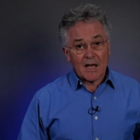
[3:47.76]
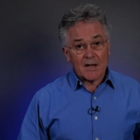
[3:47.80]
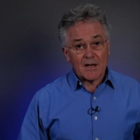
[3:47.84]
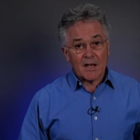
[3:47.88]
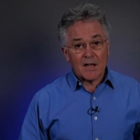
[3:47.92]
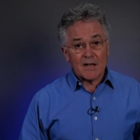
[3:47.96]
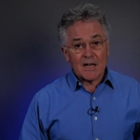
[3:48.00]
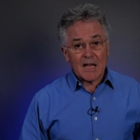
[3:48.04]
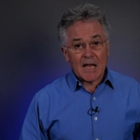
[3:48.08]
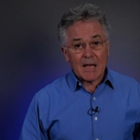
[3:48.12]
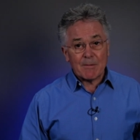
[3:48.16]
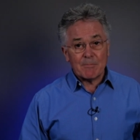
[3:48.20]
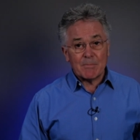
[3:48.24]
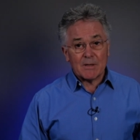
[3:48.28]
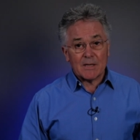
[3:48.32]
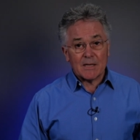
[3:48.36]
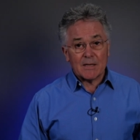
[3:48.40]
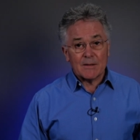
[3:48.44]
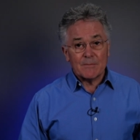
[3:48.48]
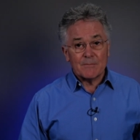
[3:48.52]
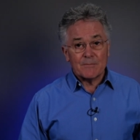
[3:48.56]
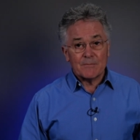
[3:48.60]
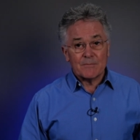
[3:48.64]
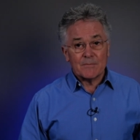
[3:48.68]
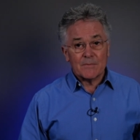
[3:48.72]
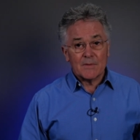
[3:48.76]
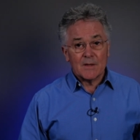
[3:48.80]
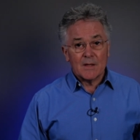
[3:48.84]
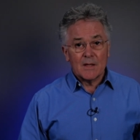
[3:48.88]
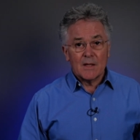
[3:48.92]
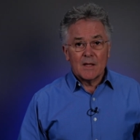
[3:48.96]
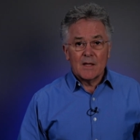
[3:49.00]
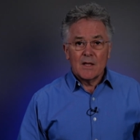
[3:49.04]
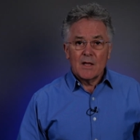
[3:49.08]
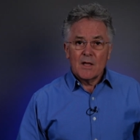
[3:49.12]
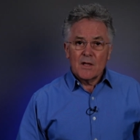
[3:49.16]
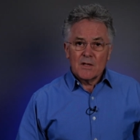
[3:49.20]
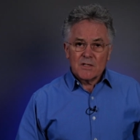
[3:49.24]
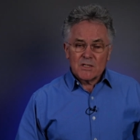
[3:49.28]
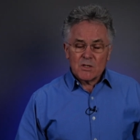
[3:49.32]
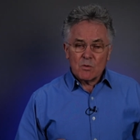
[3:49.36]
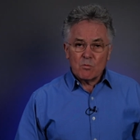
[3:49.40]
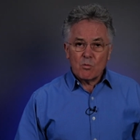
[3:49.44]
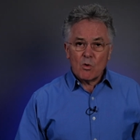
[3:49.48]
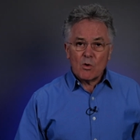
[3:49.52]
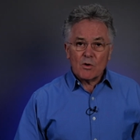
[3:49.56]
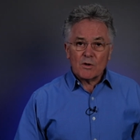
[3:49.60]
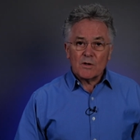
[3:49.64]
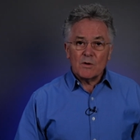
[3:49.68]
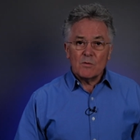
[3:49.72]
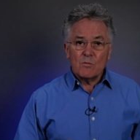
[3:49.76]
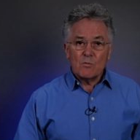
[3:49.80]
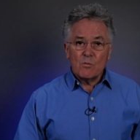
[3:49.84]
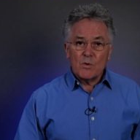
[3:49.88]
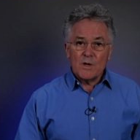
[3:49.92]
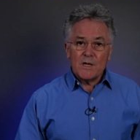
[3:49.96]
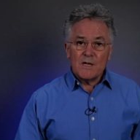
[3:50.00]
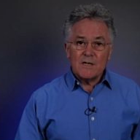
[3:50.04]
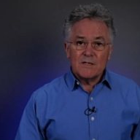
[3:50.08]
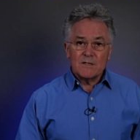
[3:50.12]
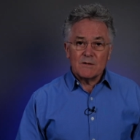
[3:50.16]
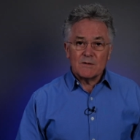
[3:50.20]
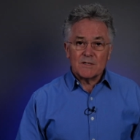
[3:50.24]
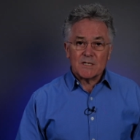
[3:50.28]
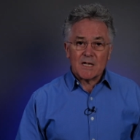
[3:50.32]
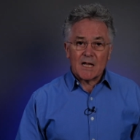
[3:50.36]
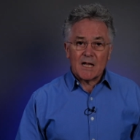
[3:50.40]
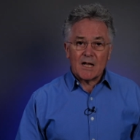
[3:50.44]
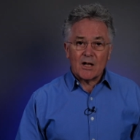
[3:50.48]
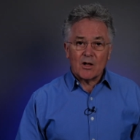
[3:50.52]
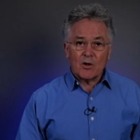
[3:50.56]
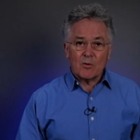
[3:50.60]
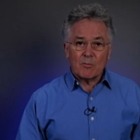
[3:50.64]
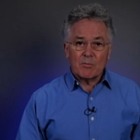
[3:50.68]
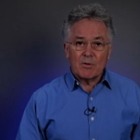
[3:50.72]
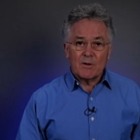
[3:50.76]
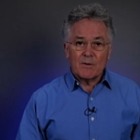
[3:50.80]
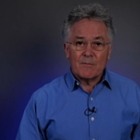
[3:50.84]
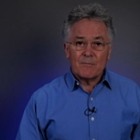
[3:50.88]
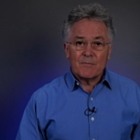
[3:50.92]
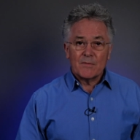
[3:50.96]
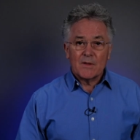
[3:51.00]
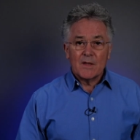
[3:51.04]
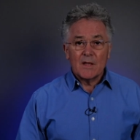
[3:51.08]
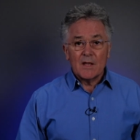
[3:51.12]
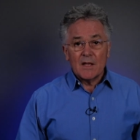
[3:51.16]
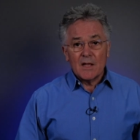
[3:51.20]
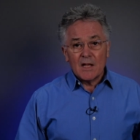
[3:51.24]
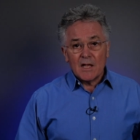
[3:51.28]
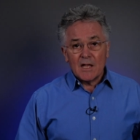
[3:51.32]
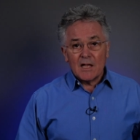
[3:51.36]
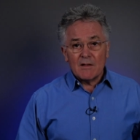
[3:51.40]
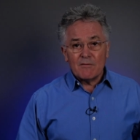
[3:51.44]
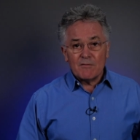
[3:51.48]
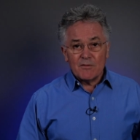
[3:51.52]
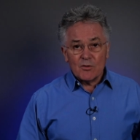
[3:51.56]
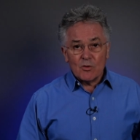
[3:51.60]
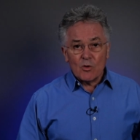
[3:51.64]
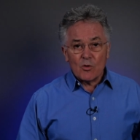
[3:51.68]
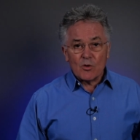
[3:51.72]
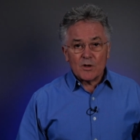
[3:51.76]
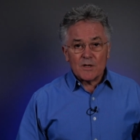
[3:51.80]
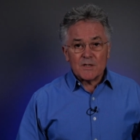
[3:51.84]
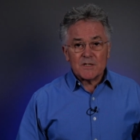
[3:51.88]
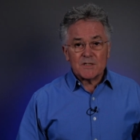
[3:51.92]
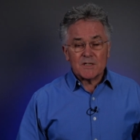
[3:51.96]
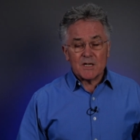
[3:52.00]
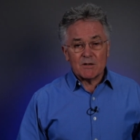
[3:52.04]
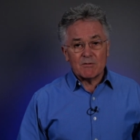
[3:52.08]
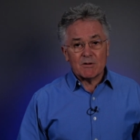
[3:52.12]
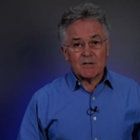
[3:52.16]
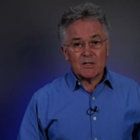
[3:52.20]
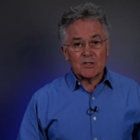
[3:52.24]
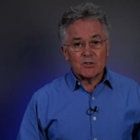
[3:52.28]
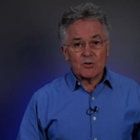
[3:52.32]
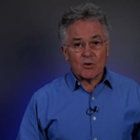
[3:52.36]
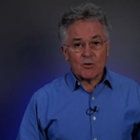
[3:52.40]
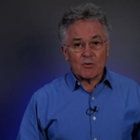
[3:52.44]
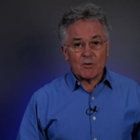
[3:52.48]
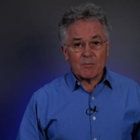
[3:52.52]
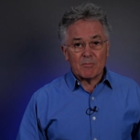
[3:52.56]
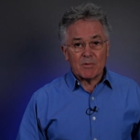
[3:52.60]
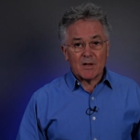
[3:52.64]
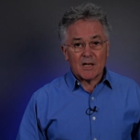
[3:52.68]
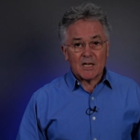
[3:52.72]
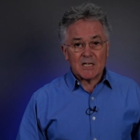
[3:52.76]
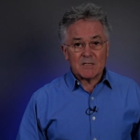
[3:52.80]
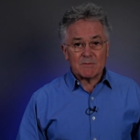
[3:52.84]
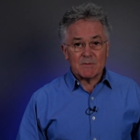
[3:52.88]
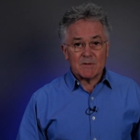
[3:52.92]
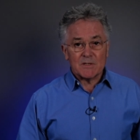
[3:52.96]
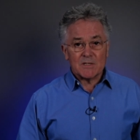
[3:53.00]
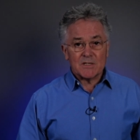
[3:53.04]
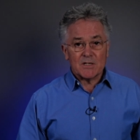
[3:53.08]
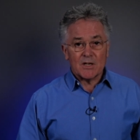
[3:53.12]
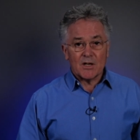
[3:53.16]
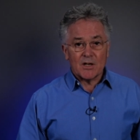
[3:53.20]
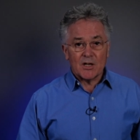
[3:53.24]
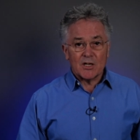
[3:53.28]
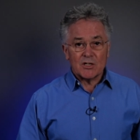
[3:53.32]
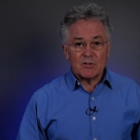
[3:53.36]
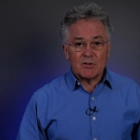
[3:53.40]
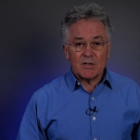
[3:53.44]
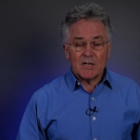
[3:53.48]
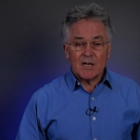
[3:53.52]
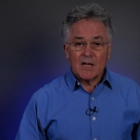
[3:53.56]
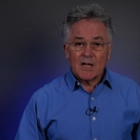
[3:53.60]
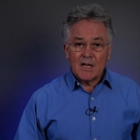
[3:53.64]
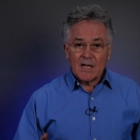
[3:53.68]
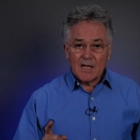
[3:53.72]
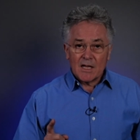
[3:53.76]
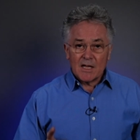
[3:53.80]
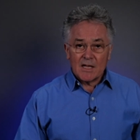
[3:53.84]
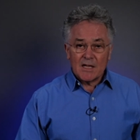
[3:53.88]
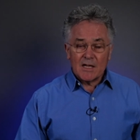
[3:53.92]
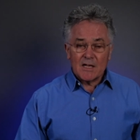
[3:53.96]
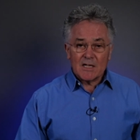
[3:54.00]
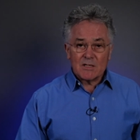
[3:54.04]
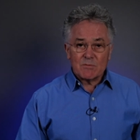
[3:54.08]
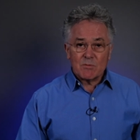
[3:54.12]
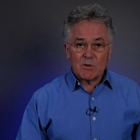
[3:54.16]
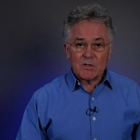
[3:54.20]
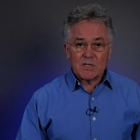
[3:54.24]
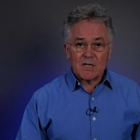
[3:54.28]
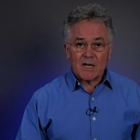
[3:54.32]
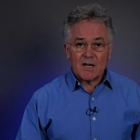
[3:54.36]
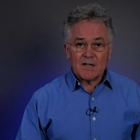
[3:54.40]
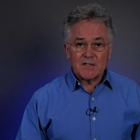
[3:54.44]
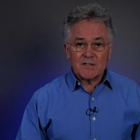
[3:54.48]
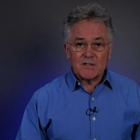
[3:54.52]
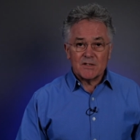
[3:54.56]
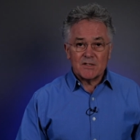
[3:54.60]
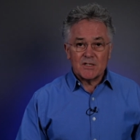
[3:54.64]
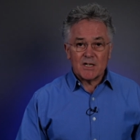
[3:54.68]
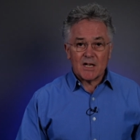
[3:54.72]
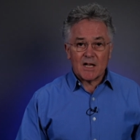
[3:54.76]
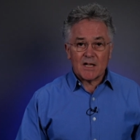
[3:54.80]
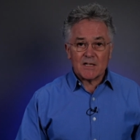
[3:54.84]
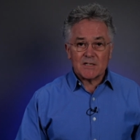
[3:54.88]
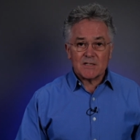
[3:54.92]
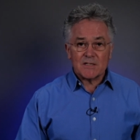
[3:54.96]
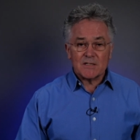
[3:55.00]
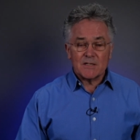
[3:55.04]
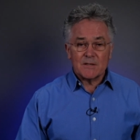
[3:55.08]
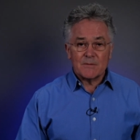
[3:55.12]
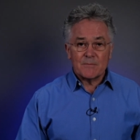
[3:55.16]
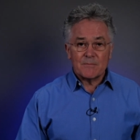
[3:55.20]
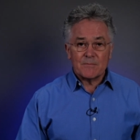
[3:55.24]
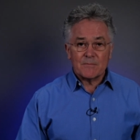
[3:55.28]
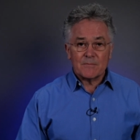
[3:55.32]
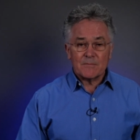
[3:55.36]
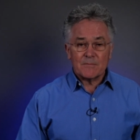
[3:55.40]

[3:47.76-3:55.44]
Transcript: and unhappy. So what can we do to help? If you're considering joint replacement surgery, here's what I suggest.